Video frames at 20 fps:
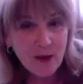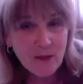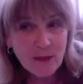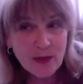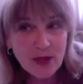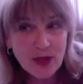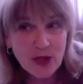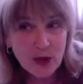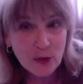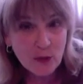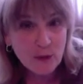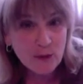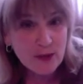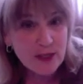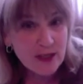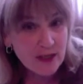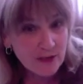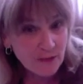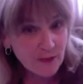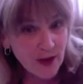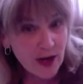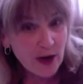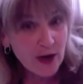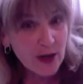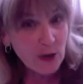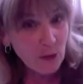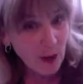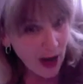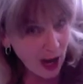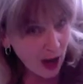you did
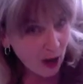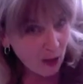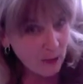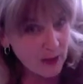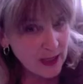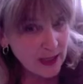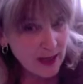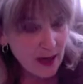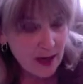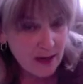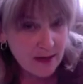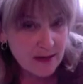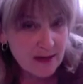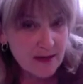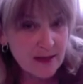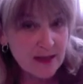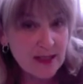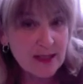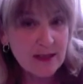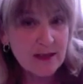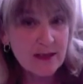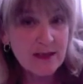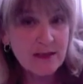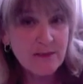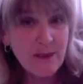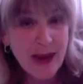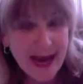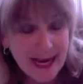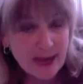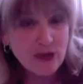very well, because the
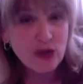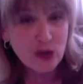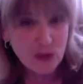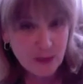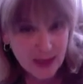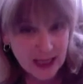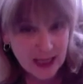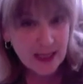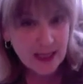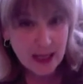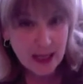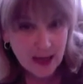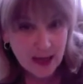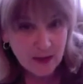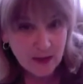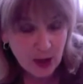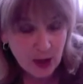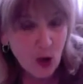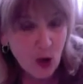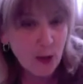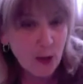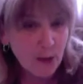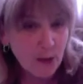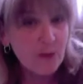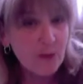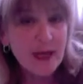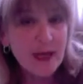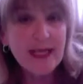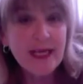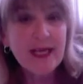major media, the
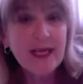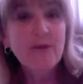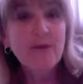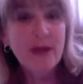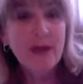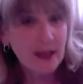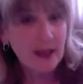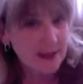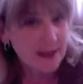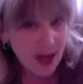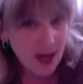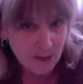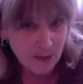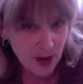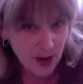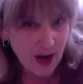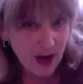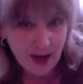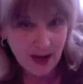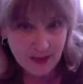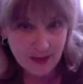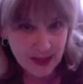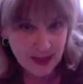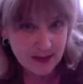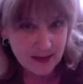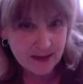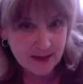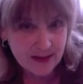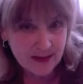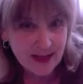corporate media, picked up on
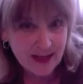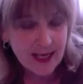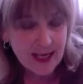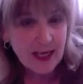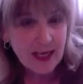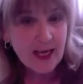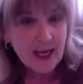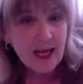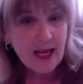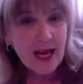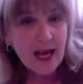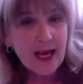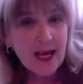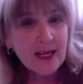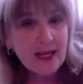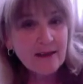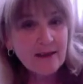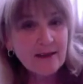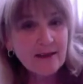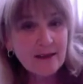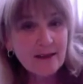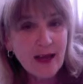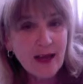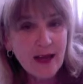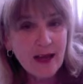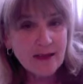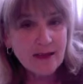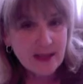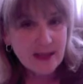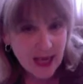this and
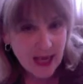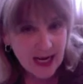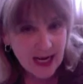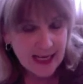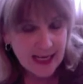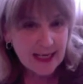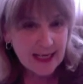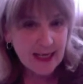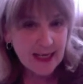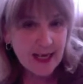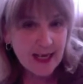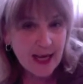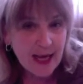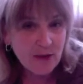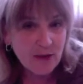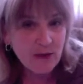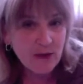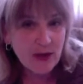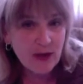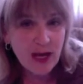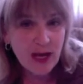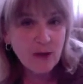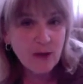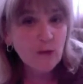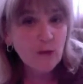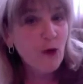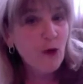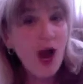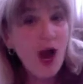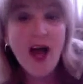has taken it
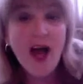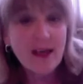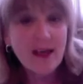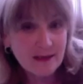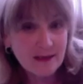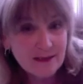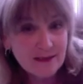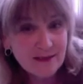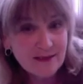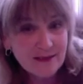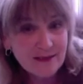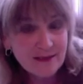and run.